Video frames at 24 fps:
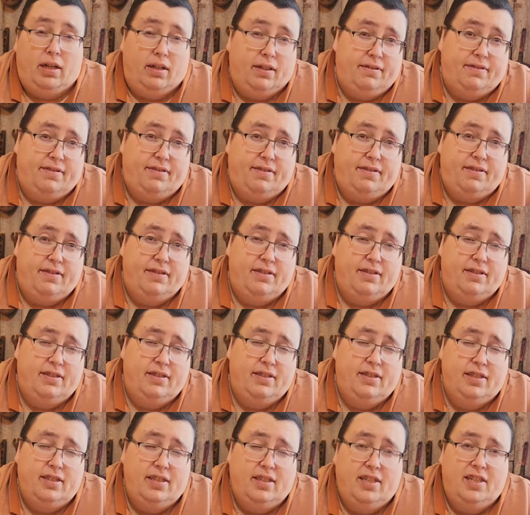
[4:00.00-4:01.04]
months
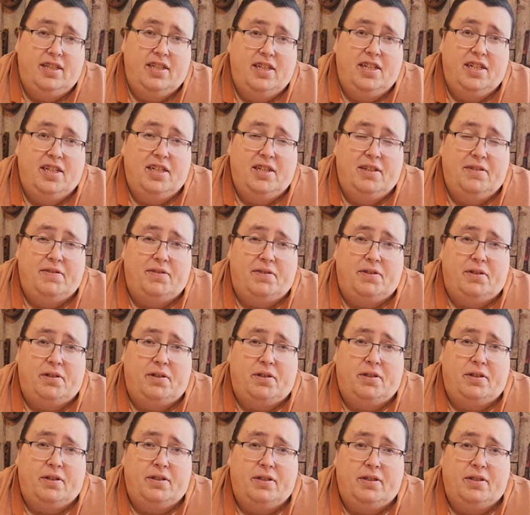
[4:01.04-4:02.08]

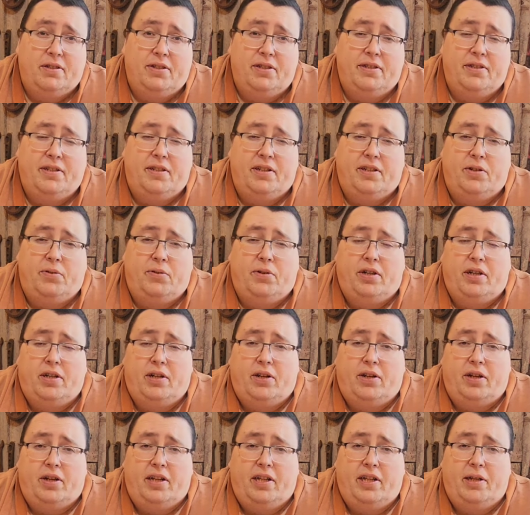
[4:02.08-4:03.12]
for Christy to go out
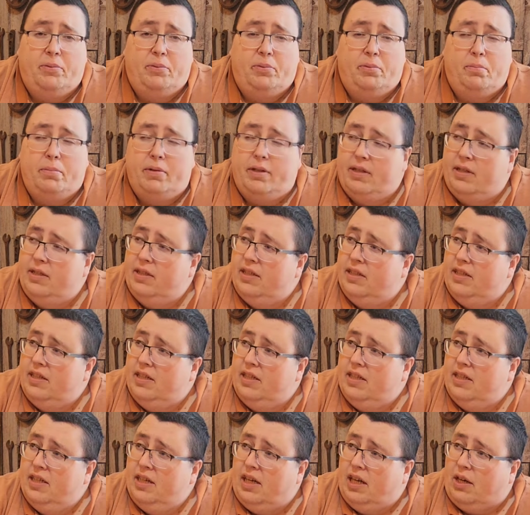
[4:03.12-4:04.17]
on a date with me.
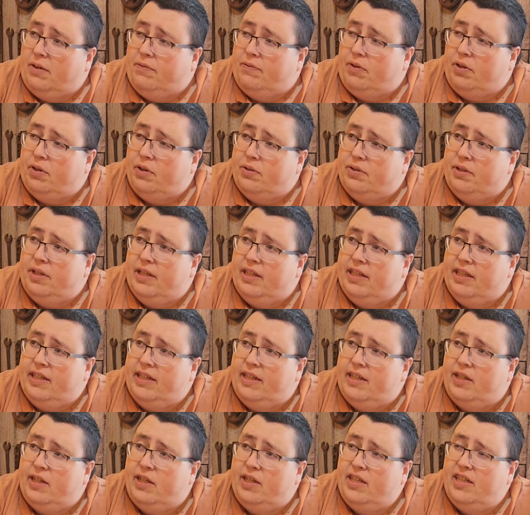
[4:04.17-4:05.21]
Our first date
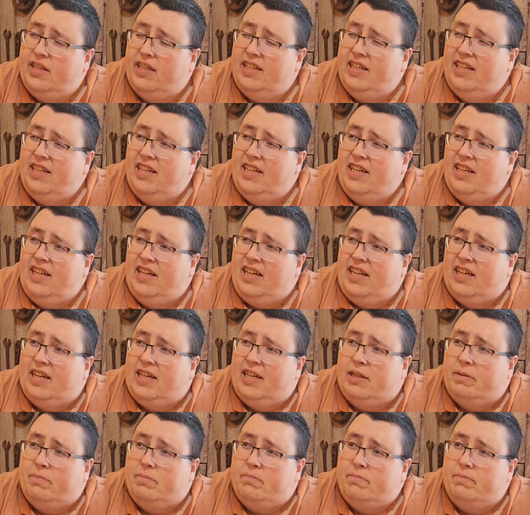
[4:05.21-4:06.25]
here.
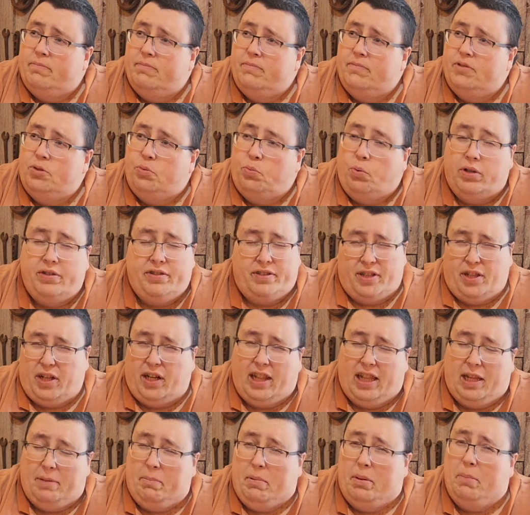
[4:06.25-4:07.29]
She wasn't
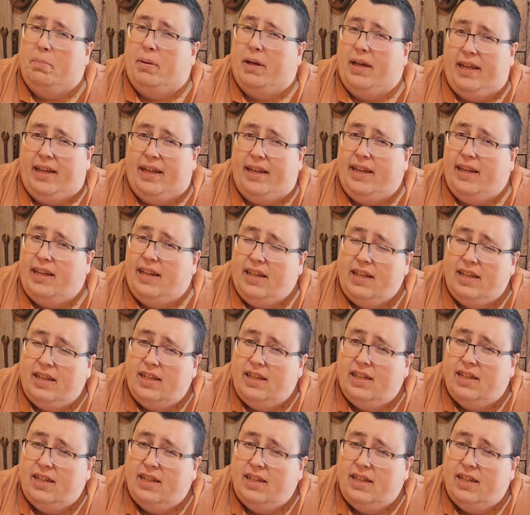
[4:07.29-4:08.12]
going to let me pay.